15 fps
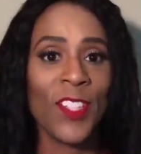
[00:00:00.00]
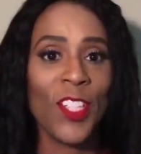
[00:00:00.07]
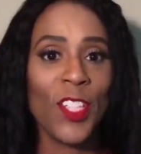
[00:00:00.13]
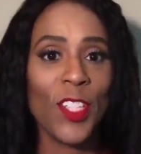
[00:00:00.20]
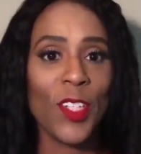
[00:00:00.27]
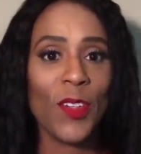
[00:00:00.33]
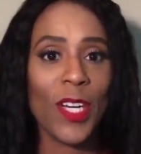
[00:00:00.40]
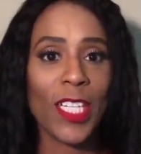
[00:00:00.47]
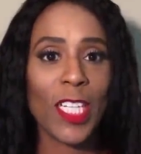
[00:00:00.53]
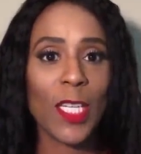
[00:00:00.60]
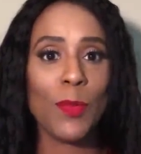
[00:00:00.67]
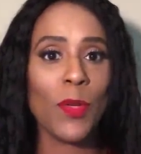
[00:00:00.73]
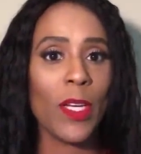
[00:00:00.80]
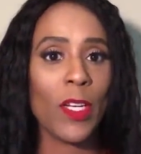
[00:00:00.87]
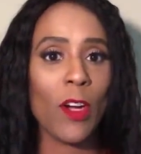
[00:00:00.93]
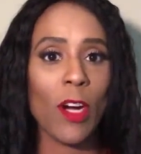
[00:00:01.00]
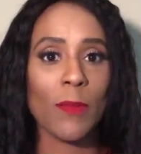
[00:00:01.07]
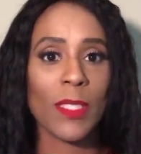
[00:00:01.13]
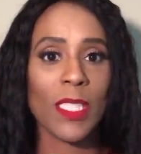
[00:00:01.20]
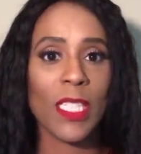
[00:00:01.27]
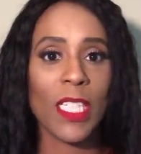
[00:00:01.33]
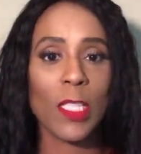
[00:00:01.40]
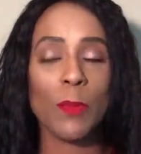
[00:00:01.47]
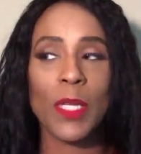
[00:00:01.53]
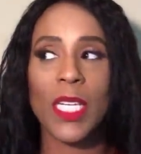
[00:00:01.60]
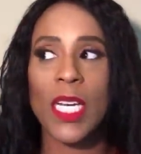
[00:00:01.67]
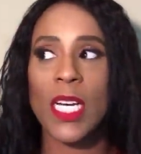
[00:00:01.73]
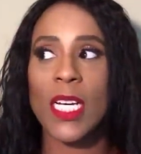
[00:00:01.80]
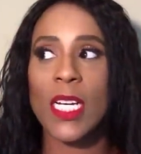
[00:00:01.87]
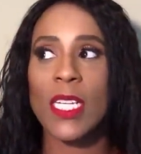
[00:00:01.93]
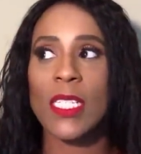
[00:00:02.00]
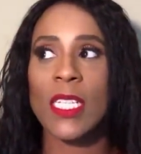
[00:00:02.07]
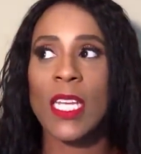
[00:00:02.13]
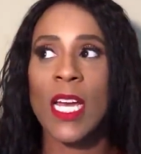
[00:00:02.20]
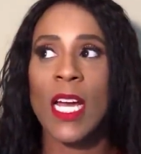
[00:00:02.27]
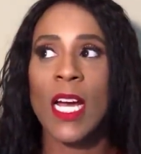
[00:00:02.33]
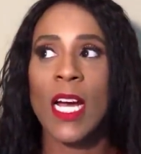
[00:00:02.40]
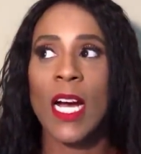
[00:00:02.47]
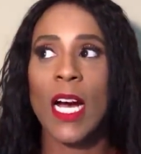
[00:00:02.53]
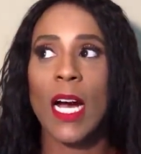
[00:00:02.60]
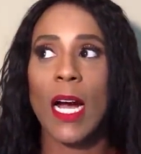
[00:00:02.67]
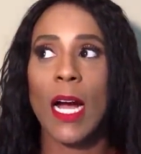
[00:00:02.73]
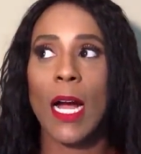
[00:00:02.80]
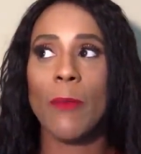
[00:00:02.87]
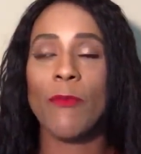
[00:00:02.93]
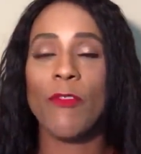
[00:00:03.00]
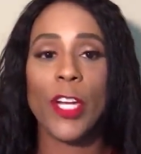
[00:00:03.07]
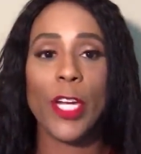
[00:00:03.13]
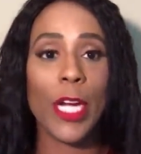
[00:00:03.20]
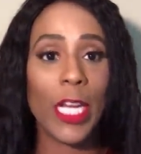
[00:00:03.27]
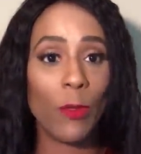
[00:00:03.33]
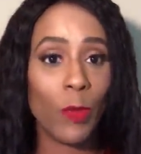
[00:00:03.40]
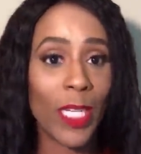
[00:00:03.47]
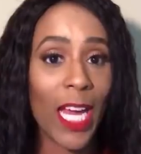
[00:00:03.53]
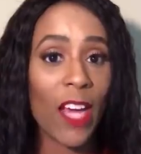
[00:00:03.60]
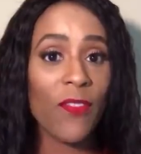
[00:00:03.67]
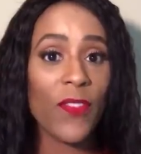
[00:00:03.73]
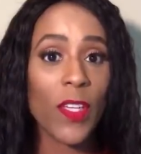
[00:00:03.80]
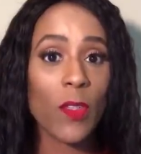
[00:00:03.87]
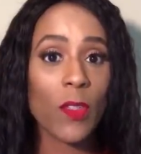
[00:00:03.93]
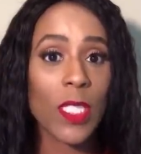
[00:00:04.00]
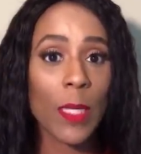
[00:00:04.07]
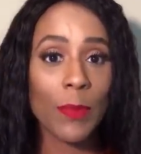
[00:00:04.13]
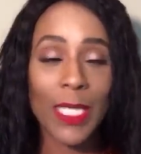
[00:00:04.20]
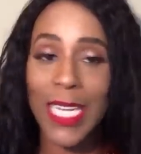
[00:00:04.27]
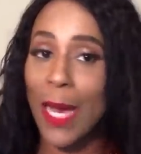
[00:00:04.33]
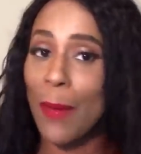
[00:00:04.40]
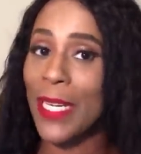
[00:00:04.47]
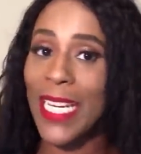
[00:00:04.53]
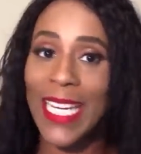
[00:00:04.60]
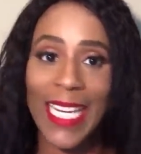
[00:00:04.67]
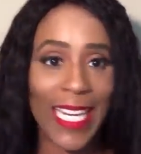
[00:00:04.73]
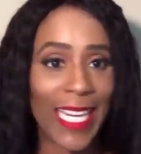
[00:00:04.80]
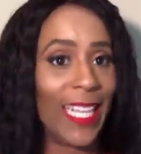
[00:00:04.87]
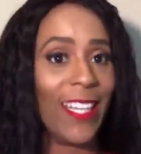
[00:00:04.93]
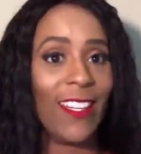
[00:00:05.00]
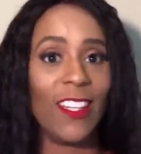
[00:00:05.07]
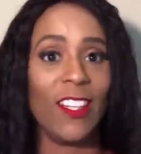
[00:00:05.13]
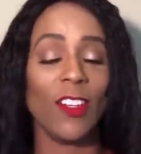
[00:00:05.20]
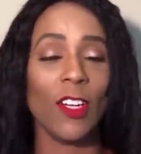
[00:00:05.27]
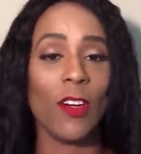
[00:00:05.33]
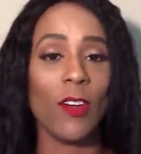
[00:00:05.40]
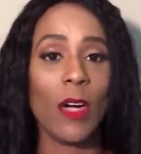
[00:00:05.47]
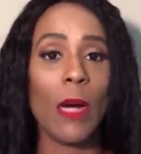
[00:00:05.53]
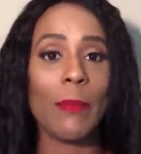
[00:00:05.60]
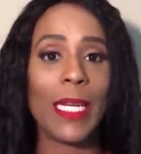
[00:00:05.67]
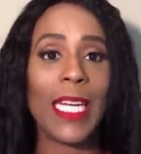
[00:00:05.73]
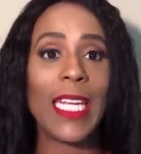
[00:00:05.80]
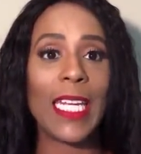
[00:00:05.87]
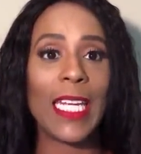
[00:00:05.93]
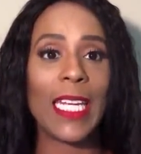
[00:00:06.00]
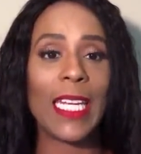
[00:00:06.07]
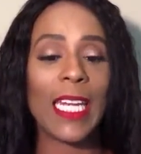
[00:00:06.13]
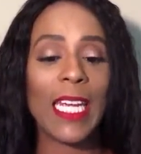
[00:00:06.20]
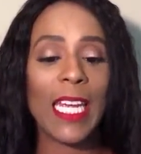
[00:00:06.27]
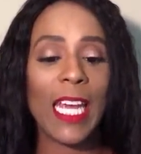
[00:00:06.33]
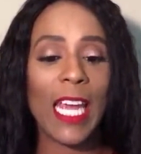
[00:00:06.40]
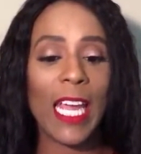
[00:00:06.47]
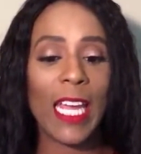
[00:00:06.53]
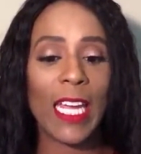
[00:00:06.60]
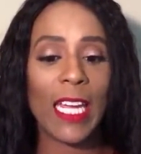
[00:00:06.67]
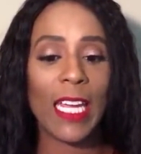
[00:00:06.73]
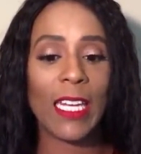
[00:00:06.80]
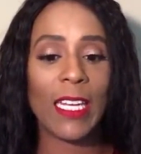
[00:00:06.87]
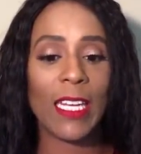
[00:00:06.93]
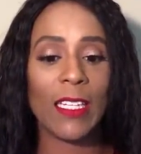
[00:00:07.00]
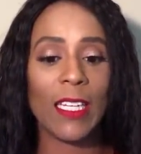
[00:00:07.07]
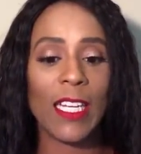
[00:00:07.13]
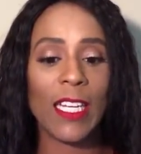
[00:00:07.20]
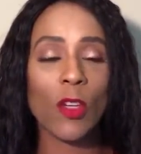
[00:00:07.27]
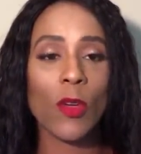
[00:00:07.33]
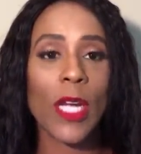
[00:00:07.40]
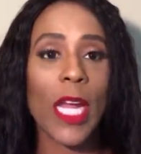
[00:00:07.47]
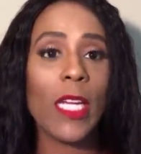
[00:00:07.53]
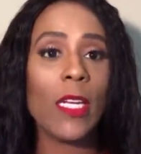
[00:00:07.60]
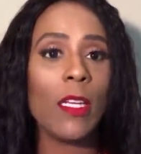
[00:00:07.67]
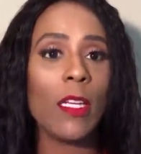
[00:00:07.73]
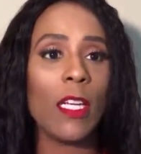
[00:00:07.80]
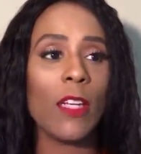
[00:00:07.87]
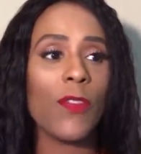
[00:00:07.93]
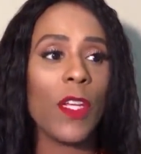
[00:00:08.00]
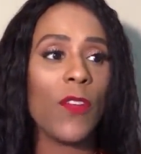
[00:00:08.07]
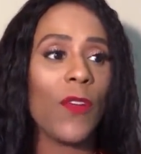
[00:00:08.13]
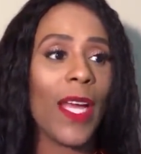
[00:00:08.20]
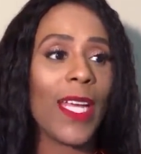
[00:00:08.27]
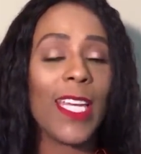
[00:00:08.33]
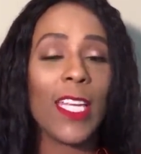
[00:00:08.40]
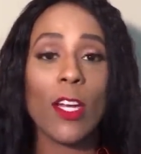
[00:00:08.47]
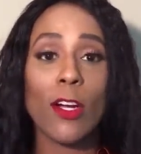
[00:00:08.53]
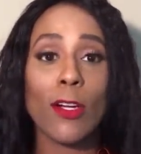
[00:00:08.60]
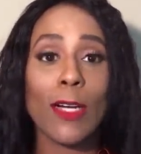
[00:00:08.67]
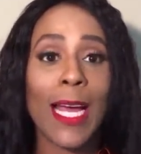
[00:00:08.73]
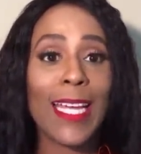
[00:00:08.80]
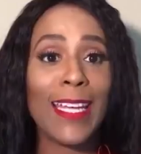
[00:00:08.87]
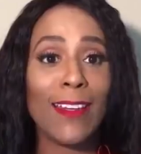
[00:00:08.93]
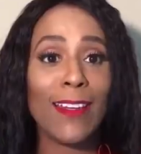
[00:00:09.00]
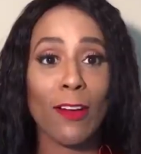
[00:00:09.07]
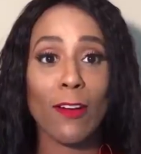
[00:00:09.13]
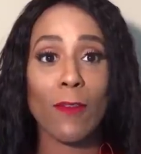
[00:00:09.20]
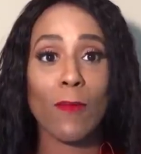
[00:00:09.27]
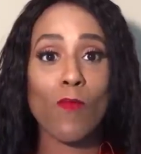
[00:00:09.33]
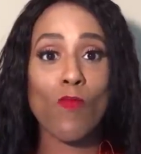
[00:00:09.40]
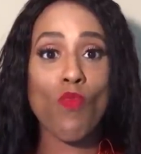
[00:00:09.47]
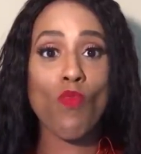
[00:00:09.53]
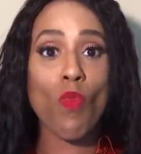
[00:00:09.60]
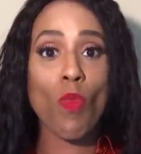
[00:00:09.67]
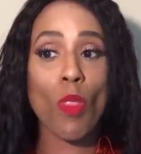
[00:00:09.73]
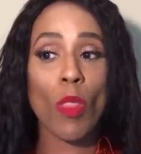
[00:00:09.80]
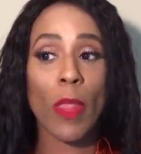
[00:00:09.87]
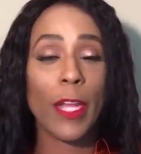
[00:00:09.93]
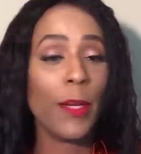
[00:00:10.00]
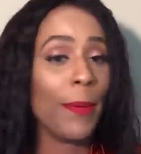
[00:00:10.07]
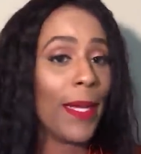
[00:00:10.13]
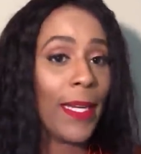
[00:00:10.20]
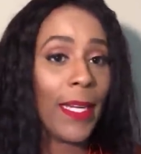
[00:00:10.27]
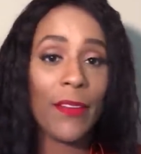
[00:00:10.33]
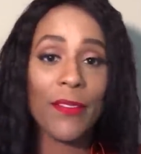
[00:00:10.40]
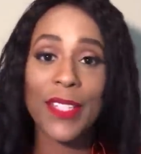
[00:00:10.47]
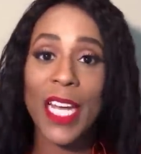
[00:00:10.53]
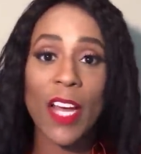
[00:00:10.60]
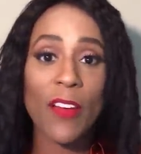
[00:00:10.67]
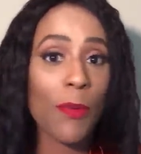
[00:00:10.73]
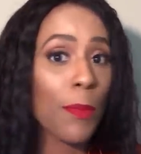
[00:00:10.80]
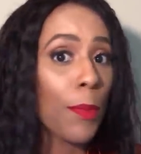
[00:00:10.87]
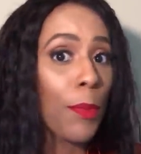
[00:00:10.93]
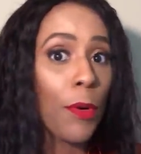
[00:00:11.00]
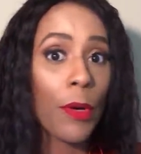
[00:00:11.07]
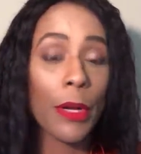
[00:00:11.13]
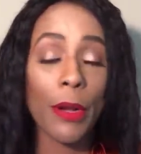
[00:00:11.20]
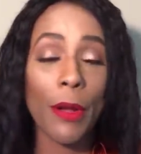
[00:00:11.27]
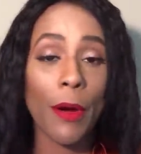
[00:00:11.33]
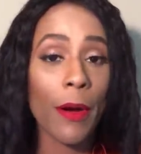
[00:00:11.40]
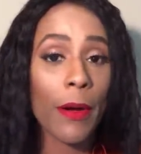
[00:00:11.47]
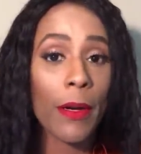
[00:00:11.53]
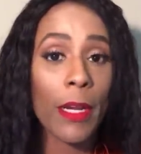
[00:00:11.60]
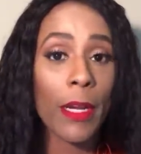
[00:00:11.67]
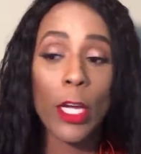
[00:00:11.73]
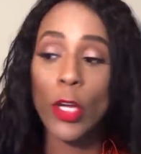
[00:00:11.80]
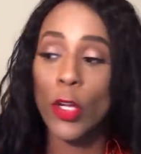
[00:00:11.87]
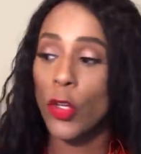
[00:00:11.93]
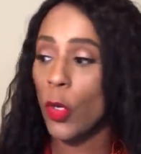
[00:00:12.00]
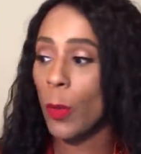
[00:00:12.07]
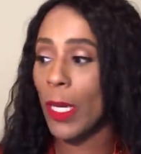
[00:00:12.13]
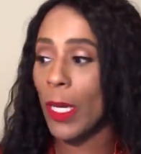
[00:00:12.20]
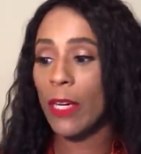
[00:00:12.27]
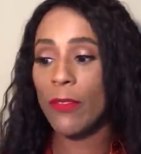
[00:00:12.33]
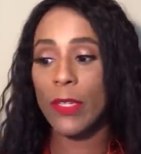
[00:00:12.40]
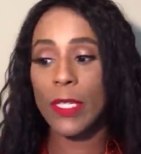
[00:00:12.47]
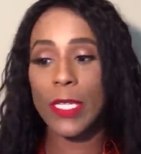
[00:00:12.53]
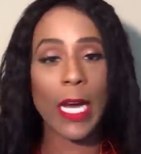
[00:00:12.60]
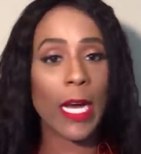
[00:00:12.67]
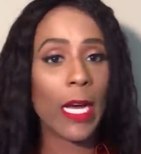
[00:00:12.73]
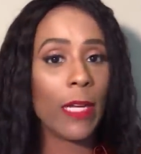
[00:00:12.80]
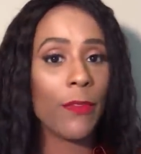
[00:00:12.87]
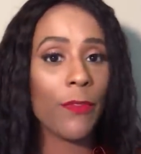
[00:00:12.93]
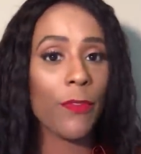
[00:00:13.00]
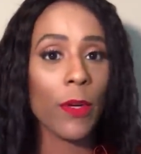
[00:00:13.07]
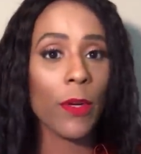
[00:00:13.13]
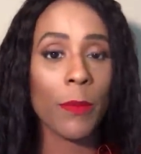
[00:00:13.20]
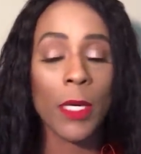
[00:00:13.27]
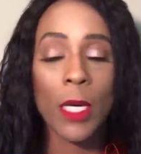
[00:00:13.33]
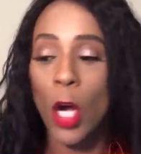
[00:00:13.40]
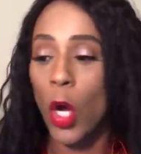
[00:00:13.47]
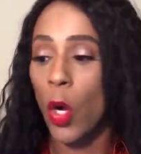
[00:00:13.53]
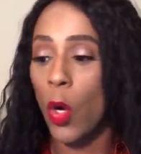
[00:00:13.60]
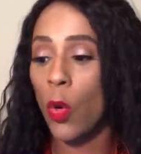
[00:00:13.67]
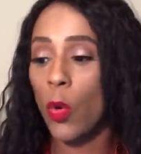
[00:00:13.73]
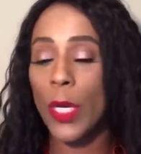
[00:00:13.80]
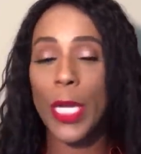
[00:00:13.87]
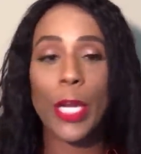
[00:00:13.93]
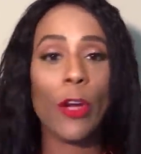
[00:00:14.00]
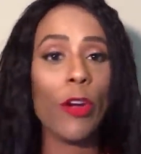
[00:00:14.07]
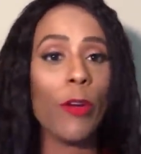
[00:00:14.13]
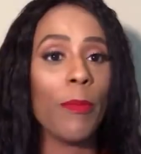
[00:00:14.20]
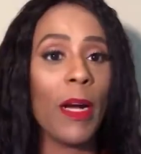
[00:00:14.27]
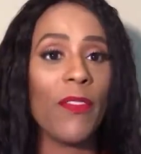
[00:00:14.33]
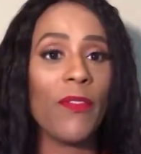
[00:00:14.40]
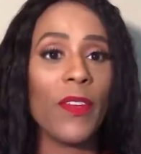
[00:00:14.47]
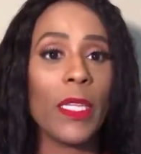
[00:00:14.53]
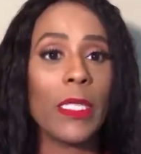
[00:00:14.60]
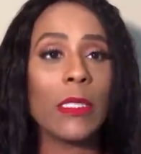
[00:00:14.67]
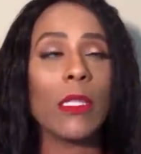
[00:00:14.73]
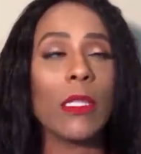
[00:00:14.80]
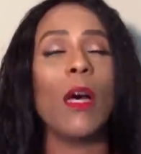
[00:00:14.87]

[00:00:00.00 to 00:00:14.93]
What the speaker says: You know, I keep you at arm's length, because I'm very, when I feel something, I'm in it, you know, I'm in it. And it's okay to, if I get hurt, I get hurt. Ain't nobody ever died from a broken heart. Nobody ever died from, oh, they hurt my feelings.